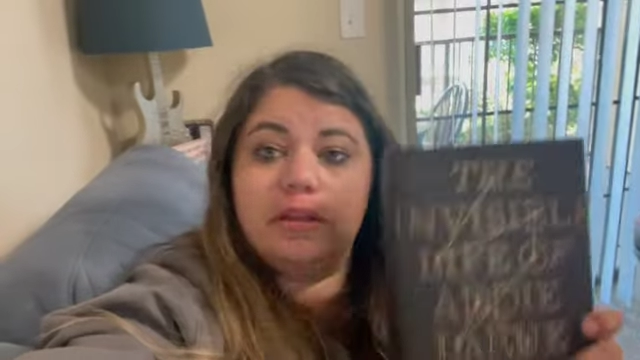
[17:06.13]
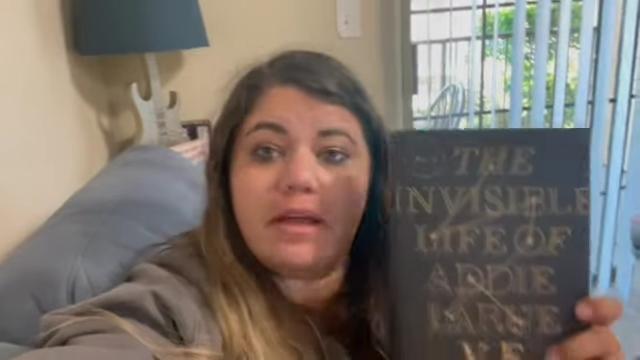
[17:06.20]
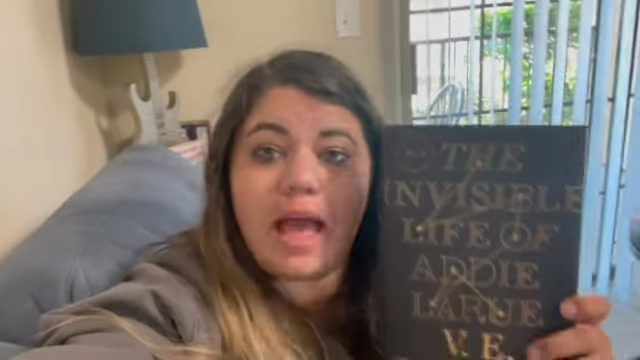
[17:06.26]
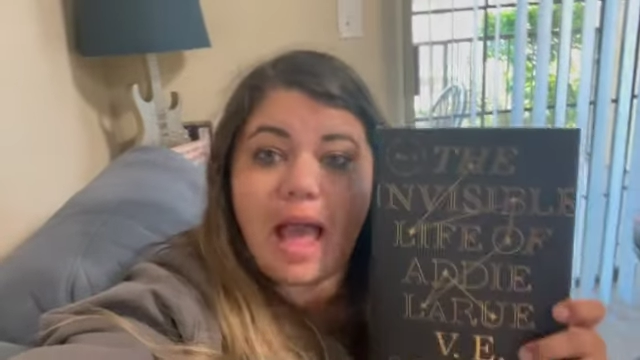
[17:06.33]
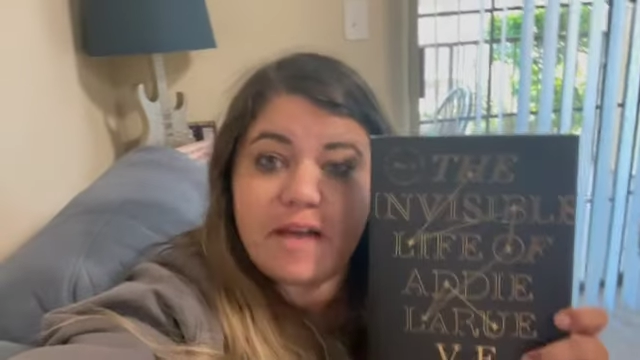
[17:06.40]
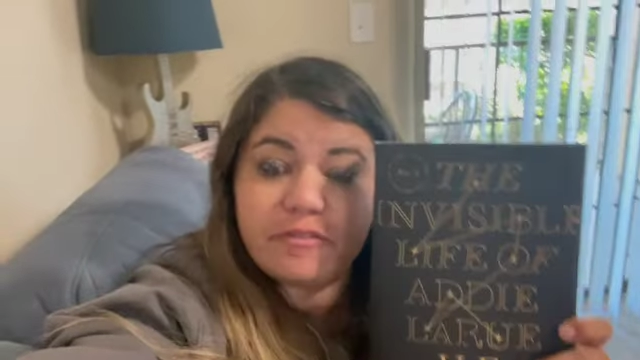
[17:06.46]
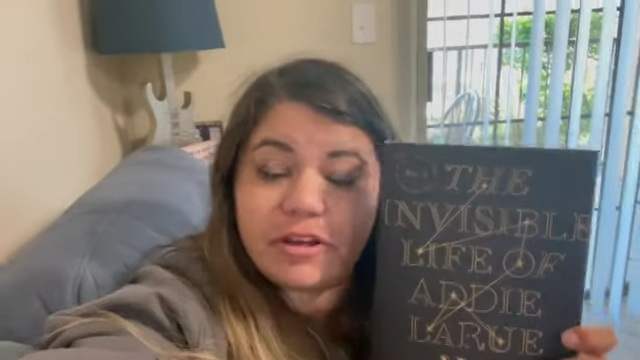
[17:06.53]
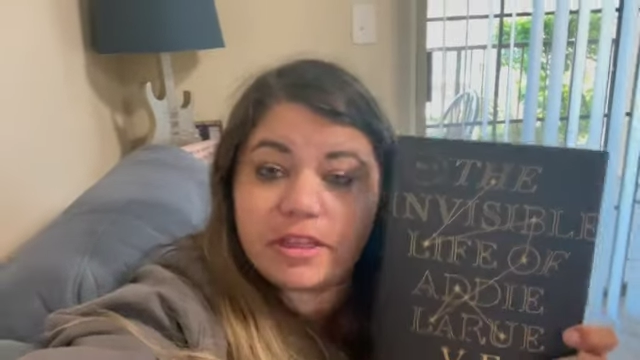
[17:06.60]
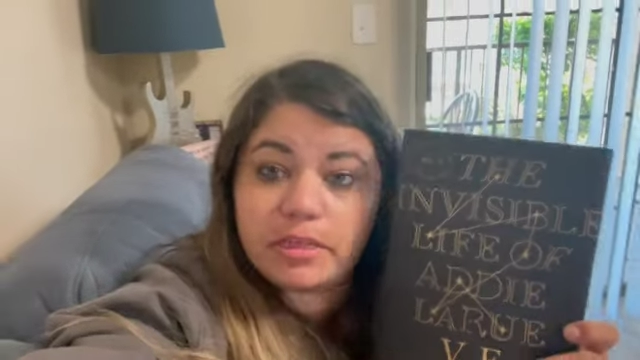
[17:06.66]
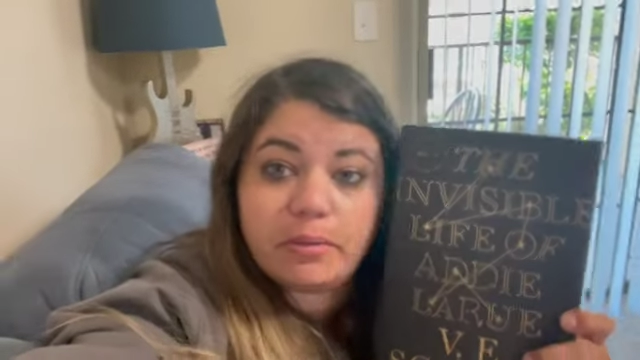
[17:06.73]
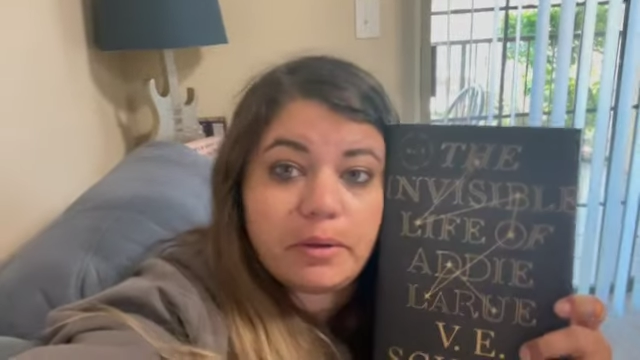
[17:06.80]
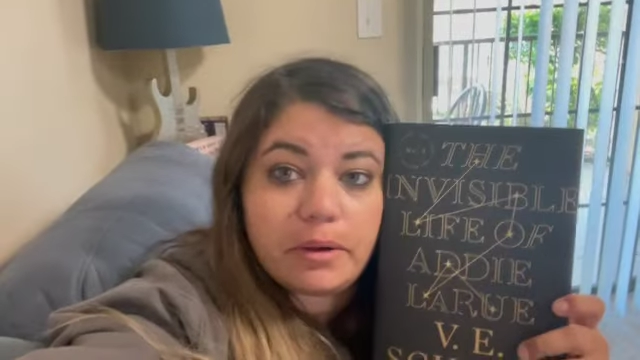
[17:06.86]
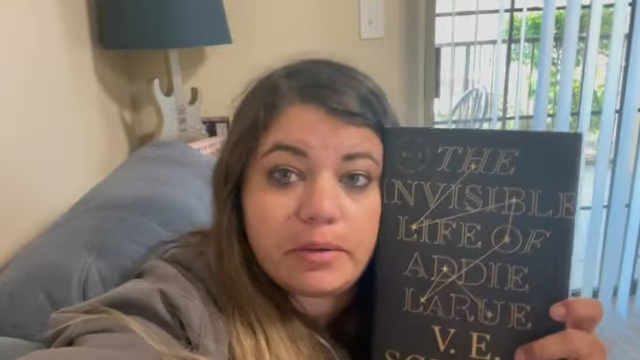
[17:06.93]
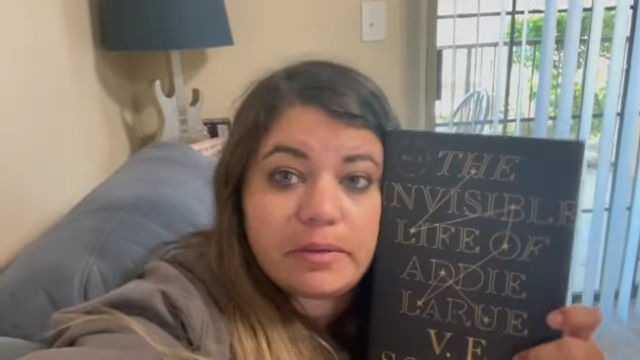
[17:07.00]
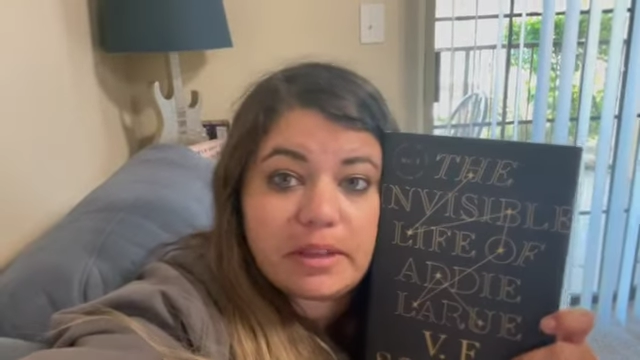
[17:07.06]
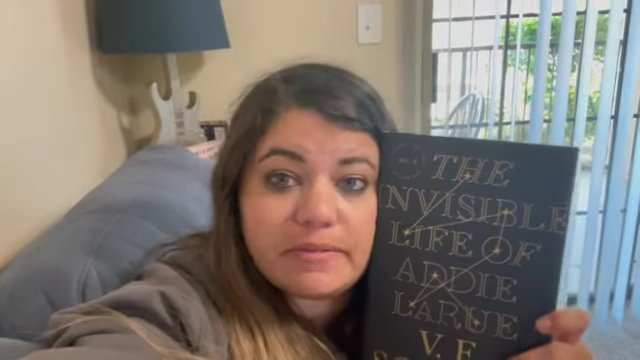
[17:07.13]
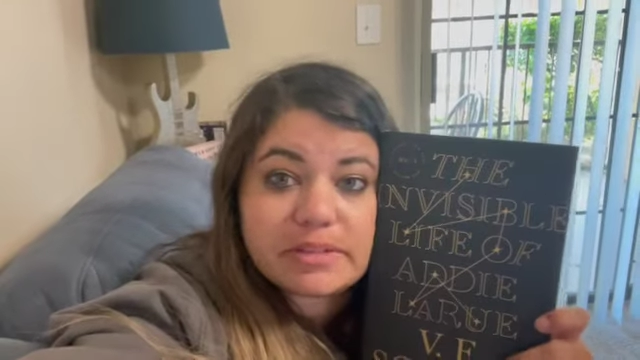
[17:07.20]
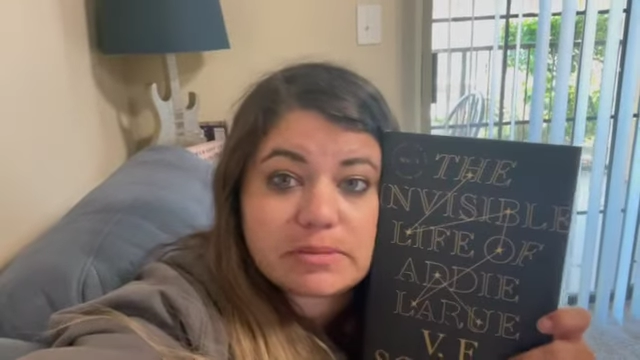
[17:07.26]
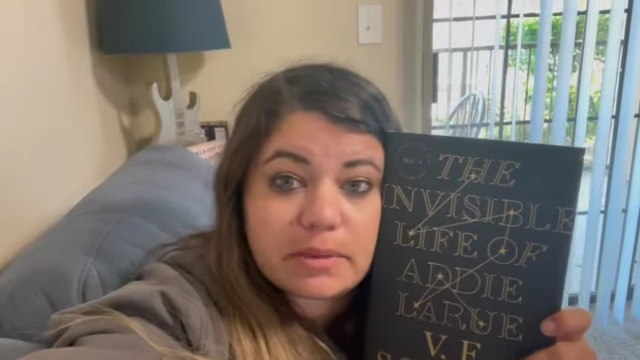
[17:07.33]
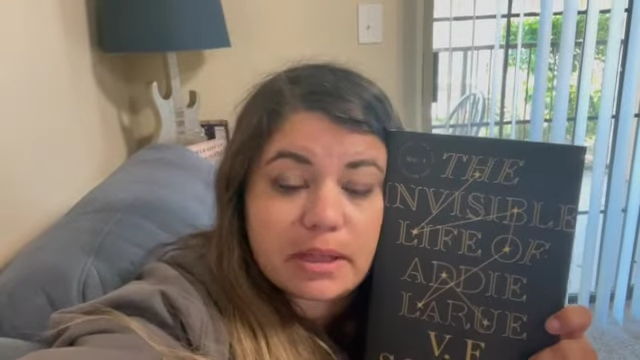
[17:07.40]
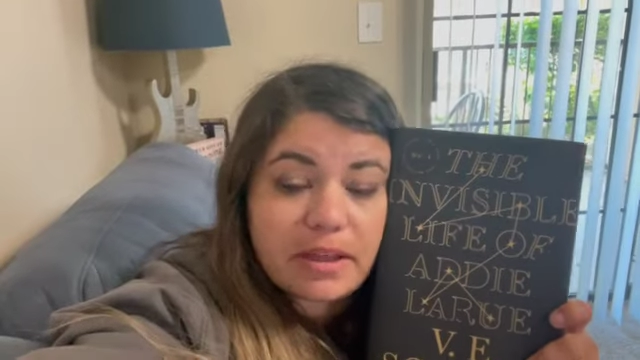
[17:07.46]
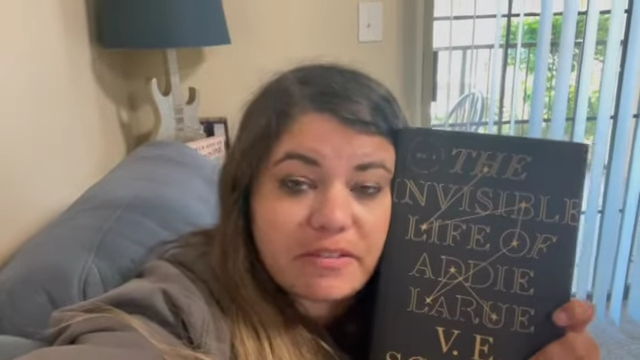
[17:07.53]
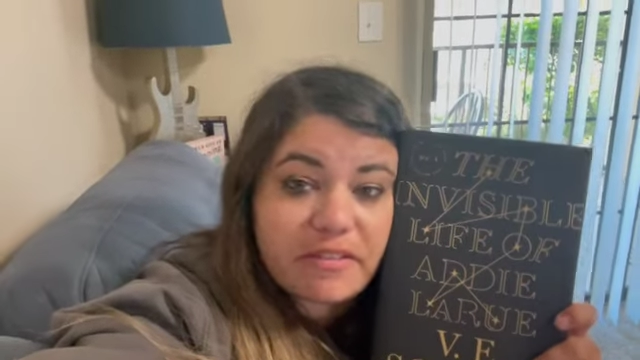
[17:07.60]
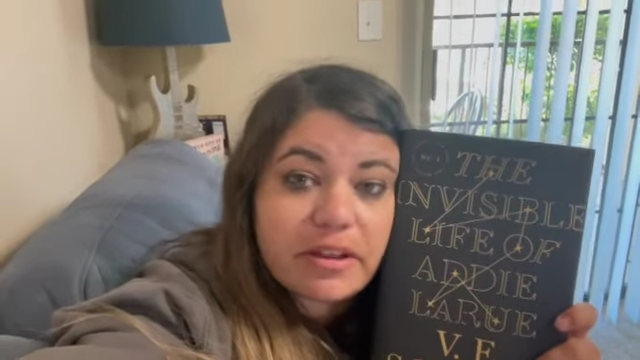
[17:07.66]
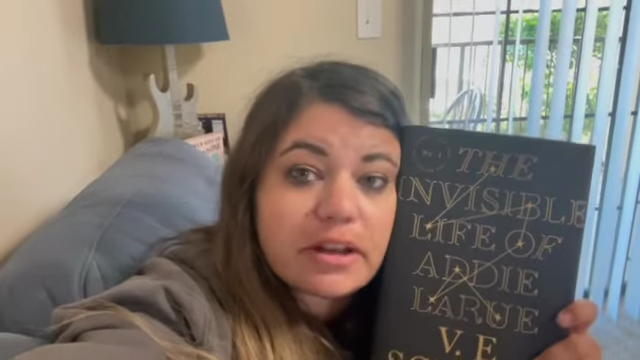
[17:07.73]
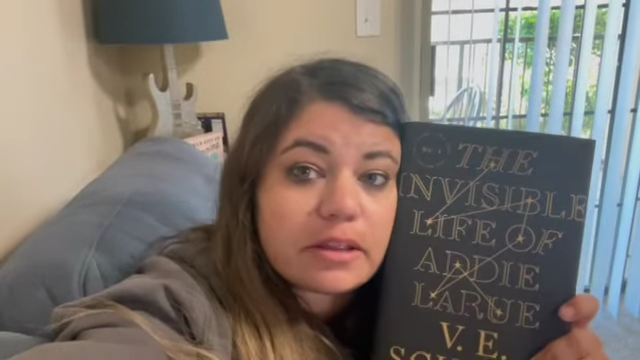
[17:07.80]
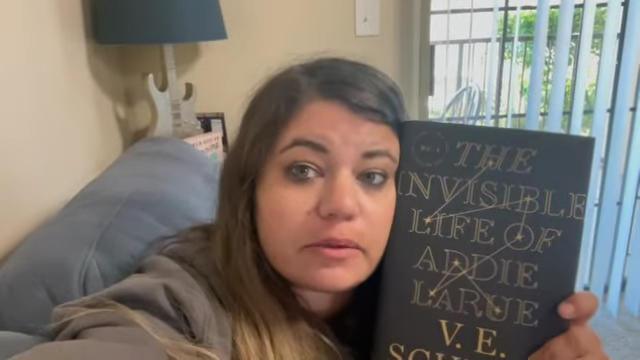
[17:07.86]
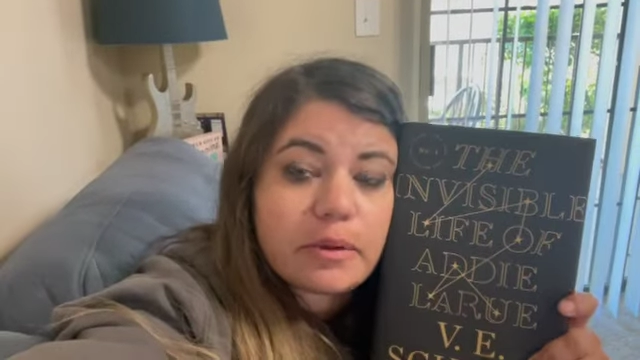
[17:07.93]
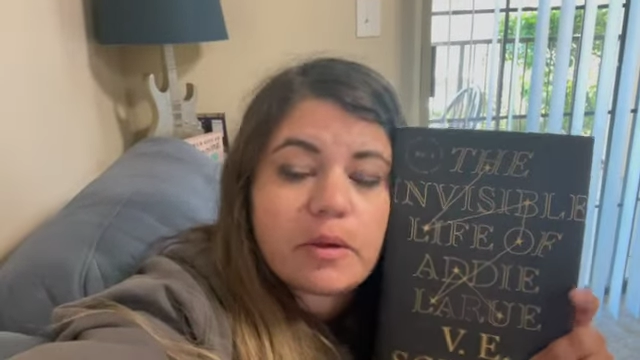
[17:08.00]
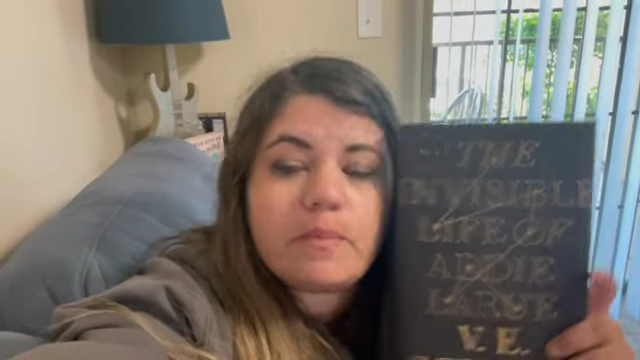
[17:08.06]
halfway through The Invisible Life of Addie
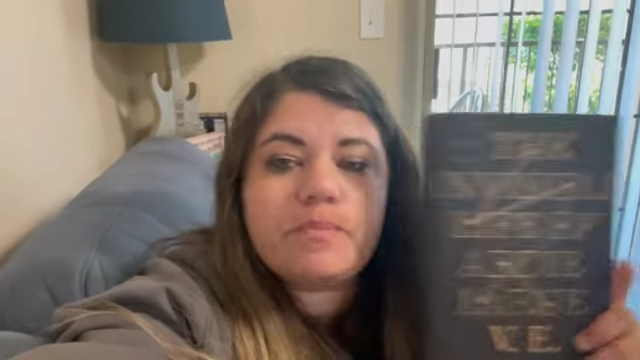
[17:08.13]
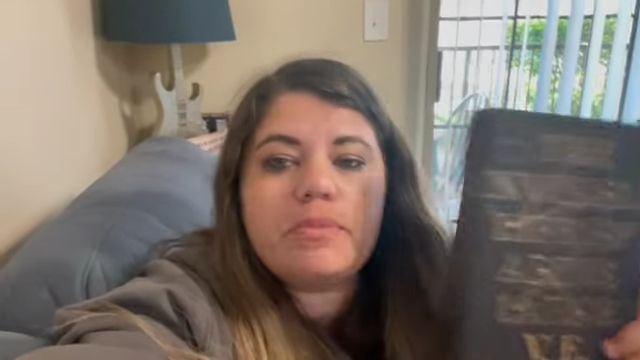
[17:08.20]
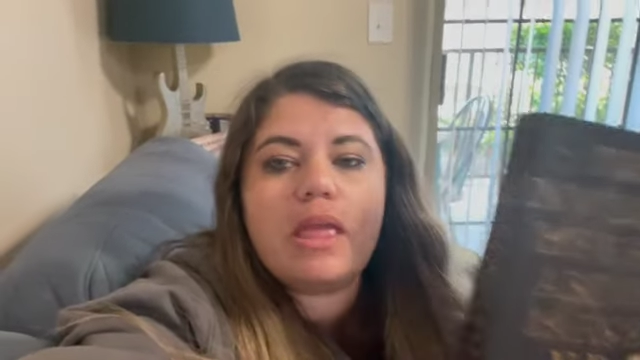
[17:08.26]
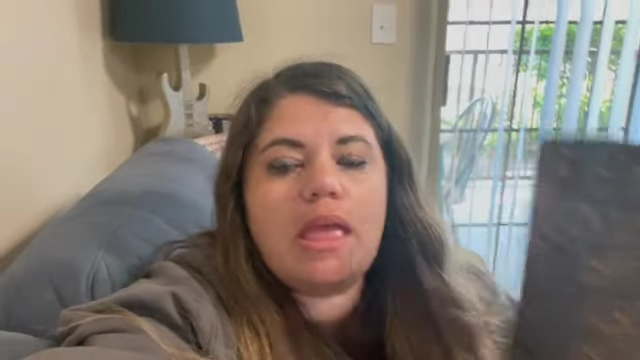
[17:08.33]
LaRue,